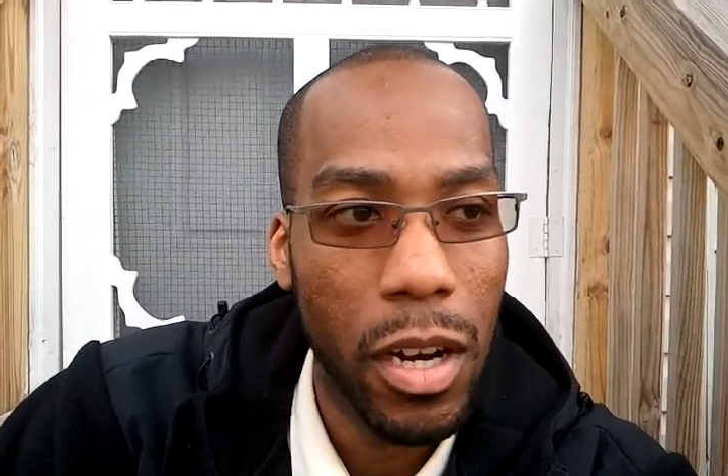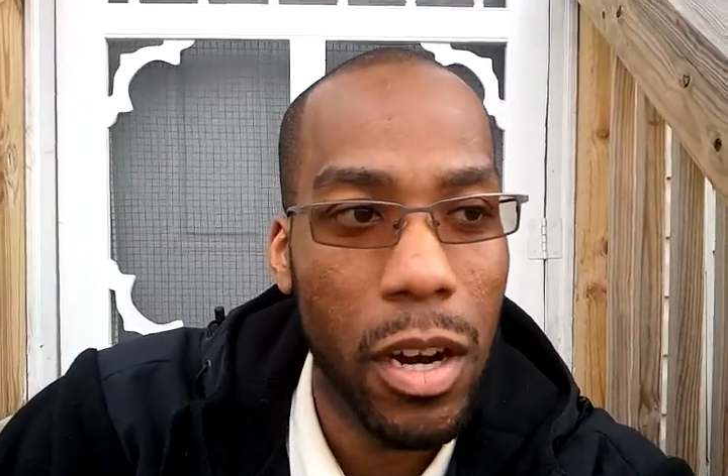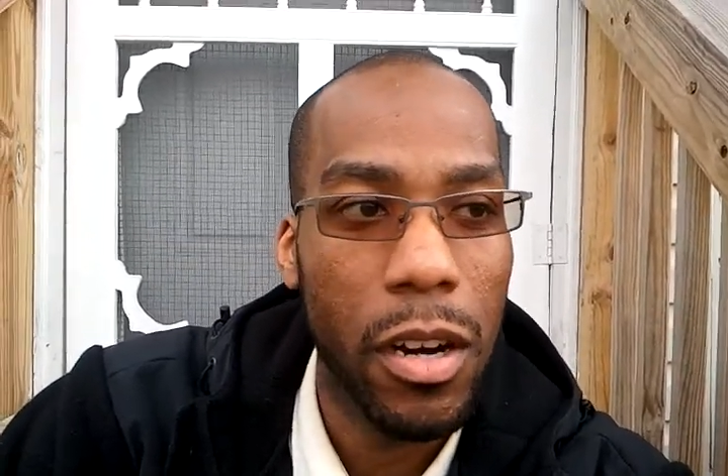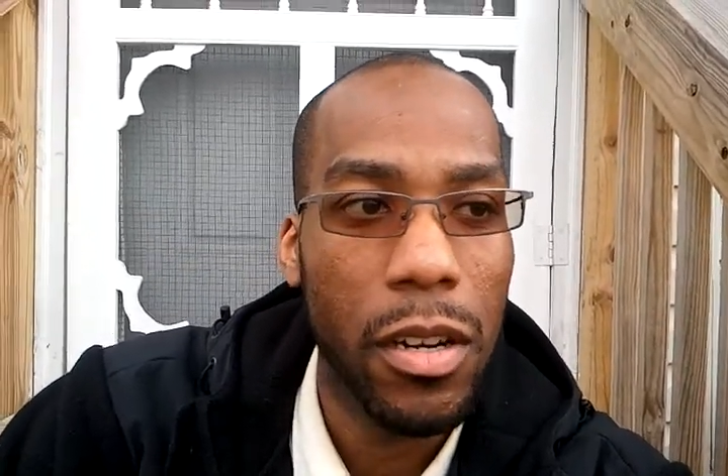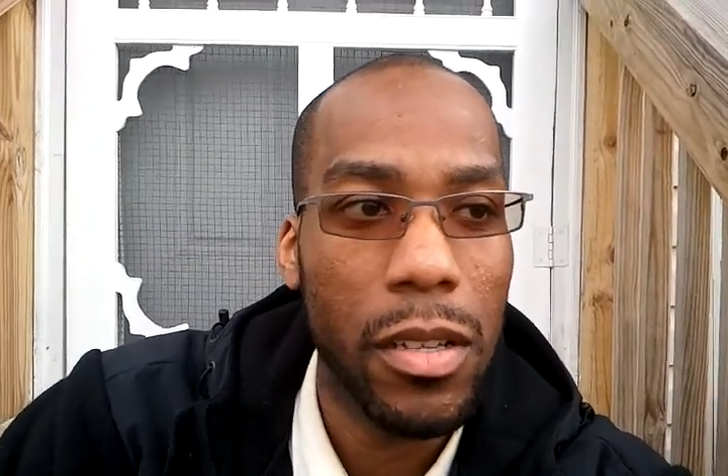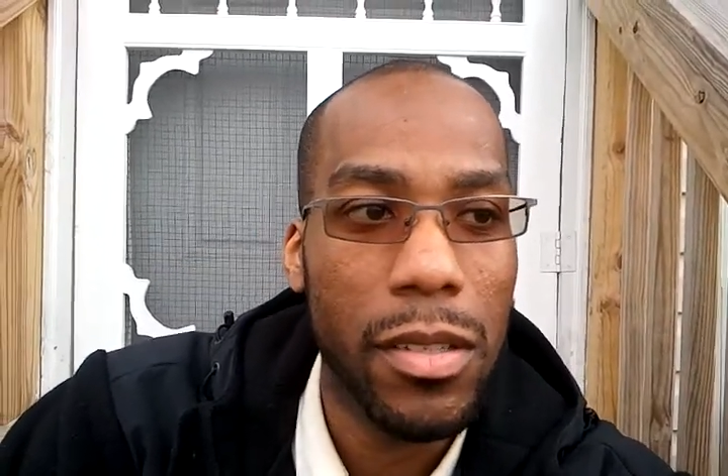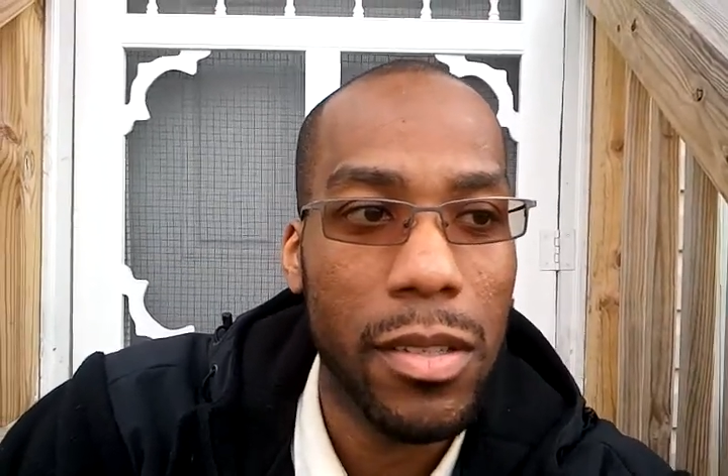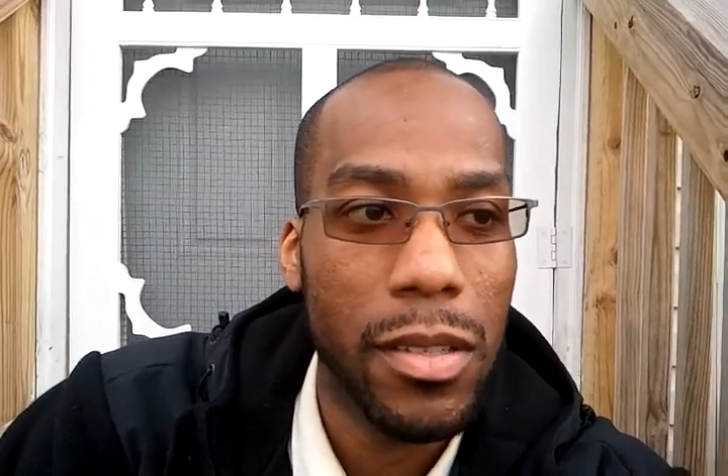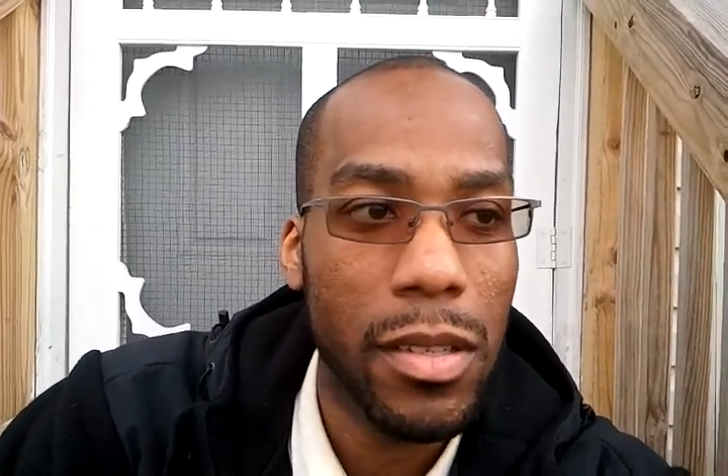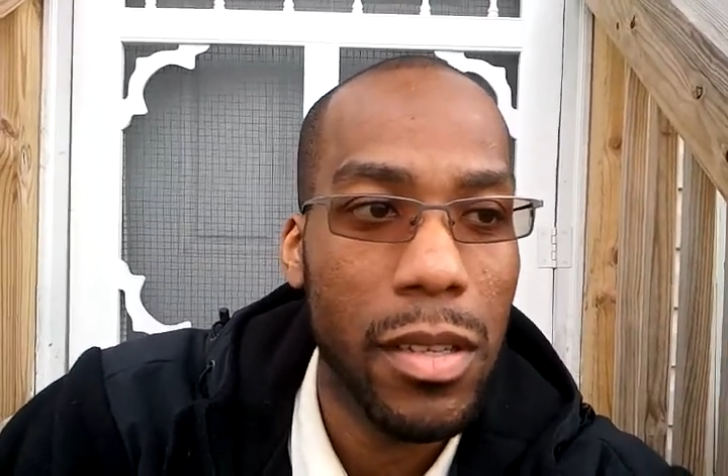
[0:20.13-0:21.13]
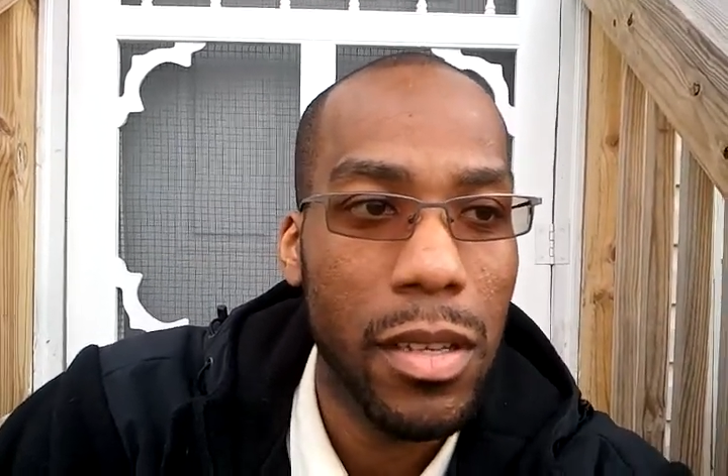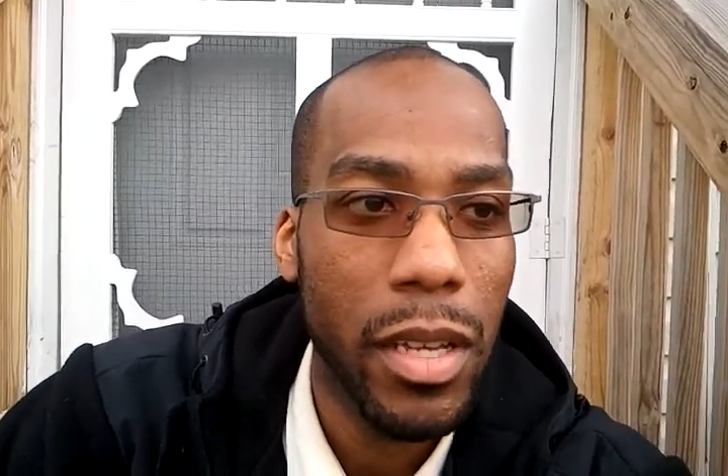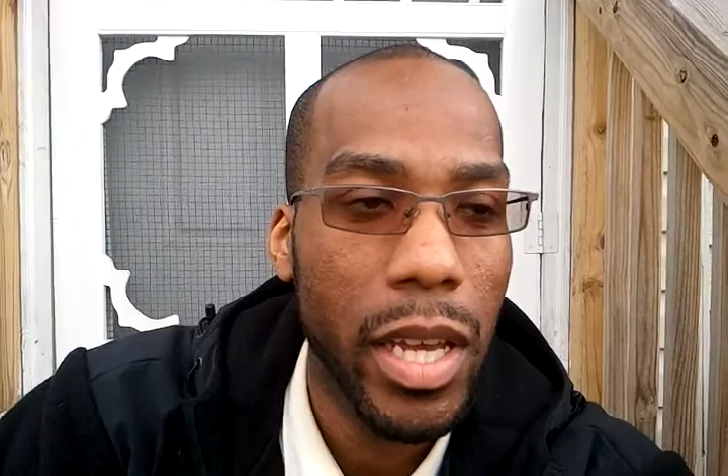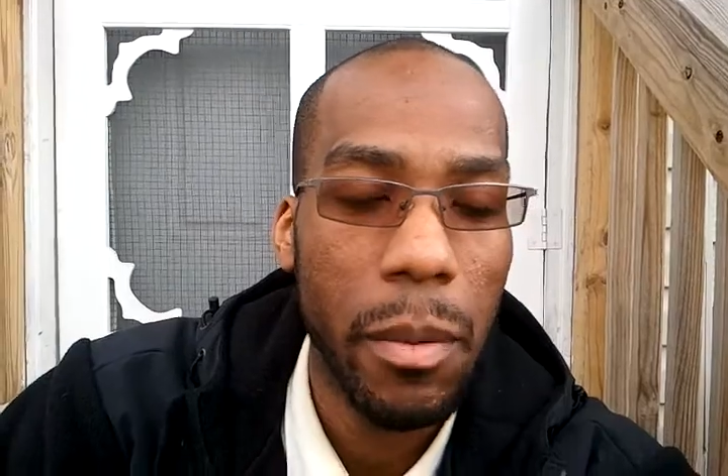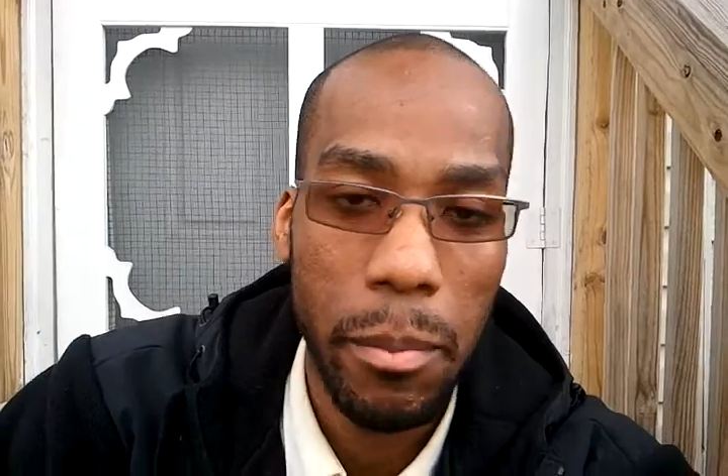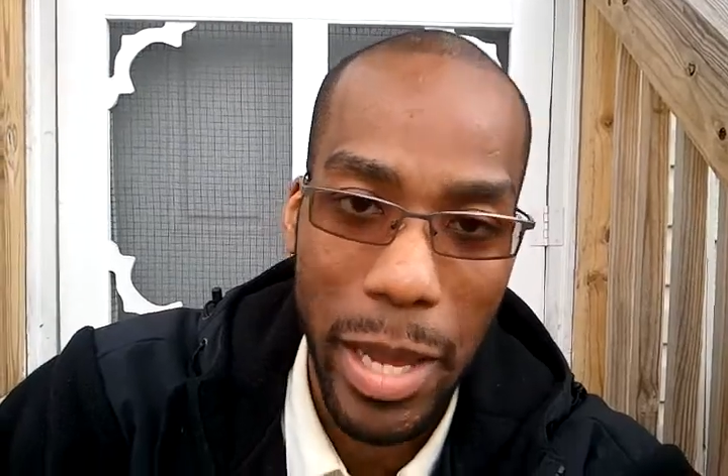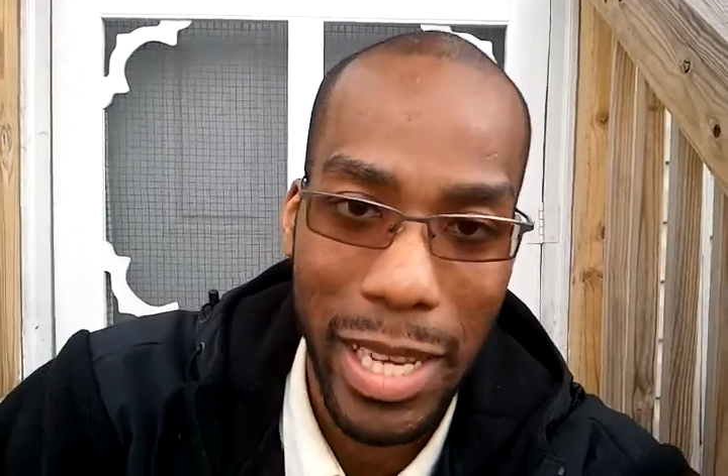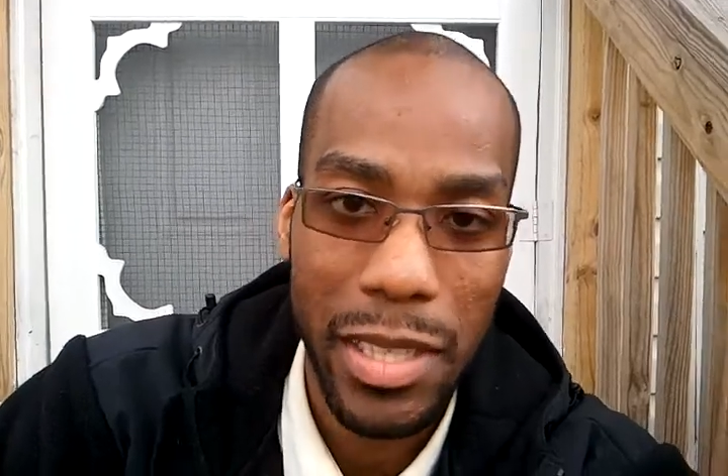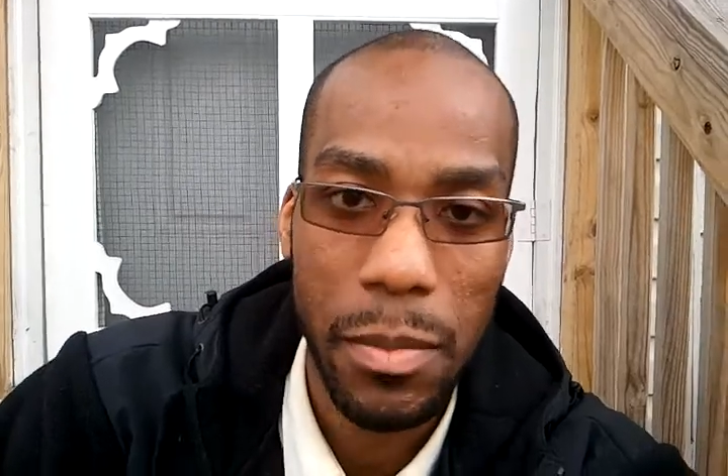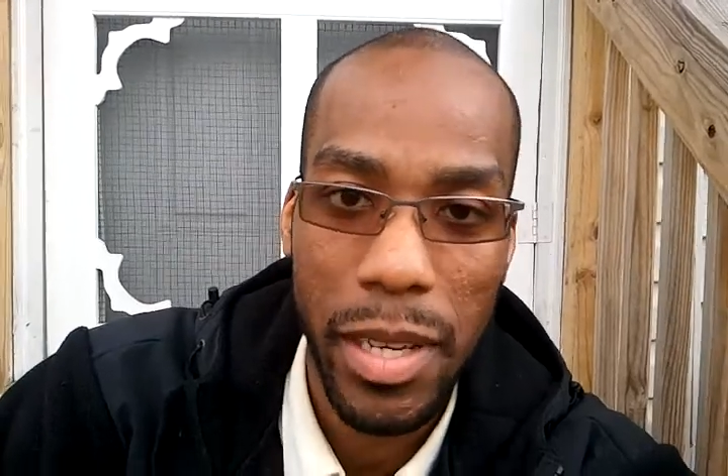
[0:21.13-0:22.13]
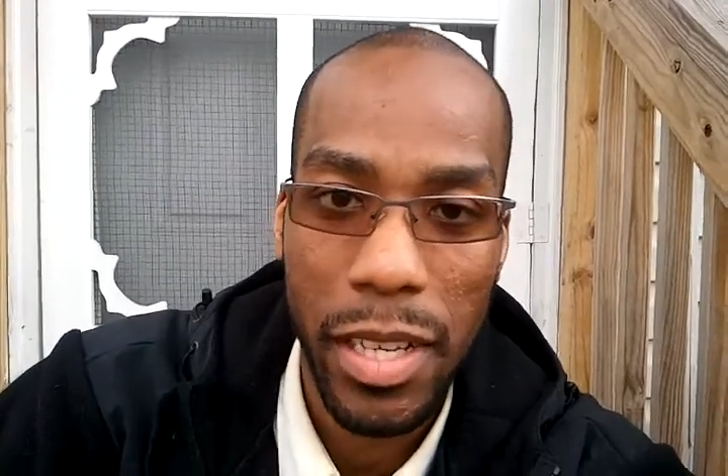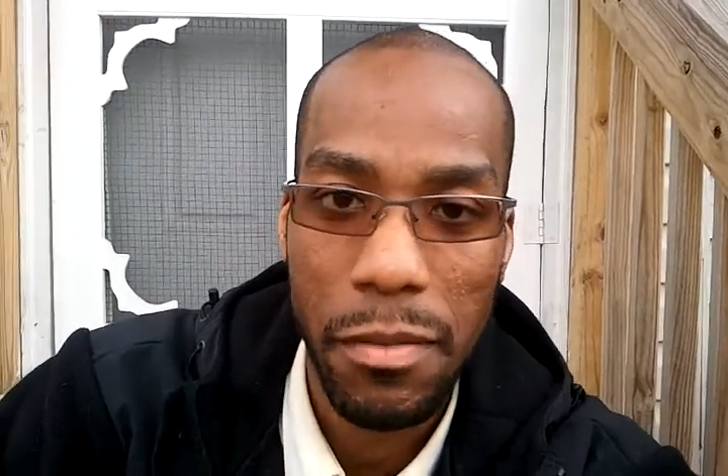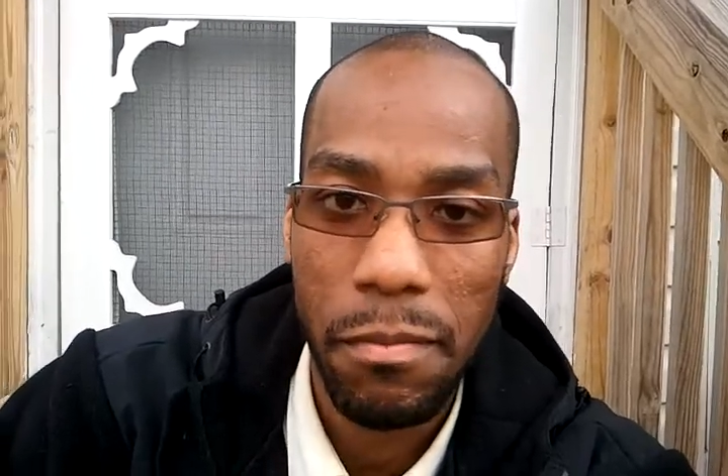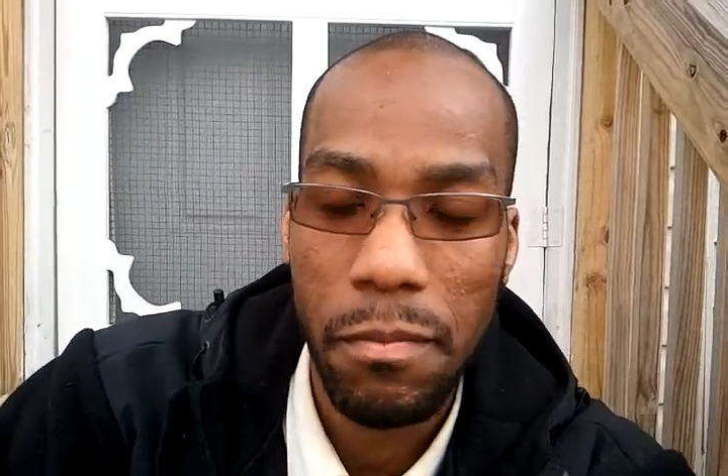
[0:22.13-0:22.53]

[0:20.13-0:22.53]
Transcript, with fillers: dogs in a basement.